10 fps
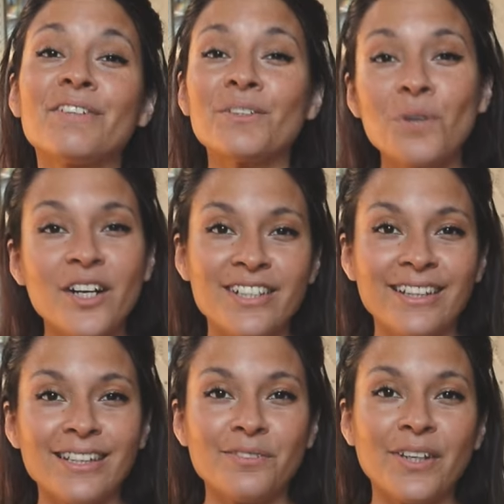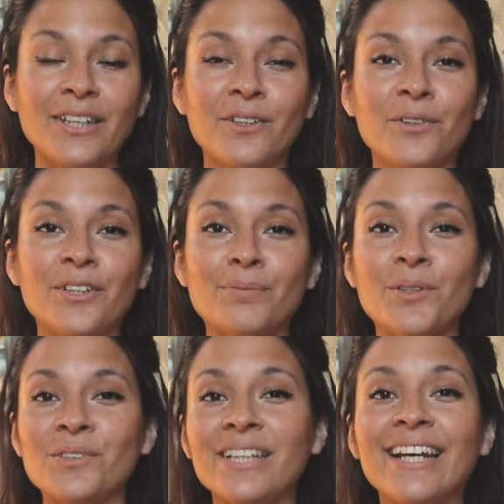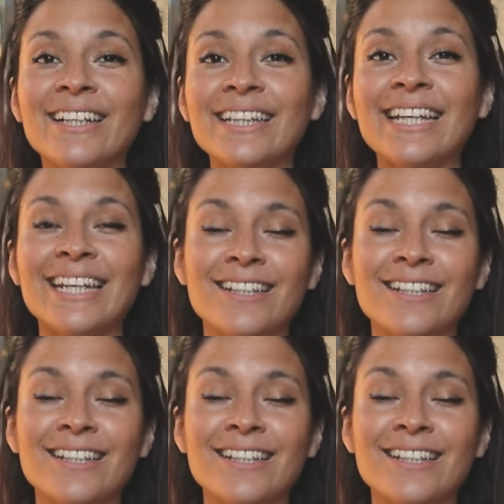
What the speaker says: you're watching this video, you're most likely